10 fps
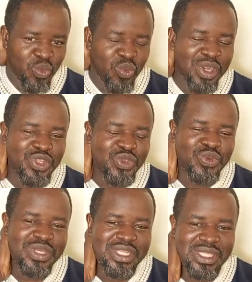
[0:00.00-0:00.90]
what you
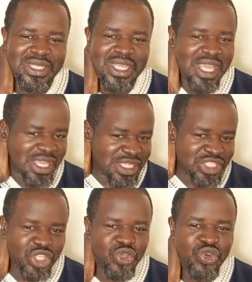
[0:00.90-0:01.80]
need
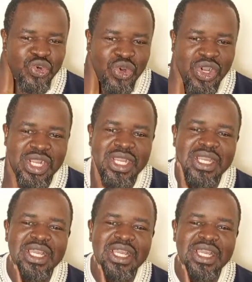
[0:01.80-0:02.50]
is a drug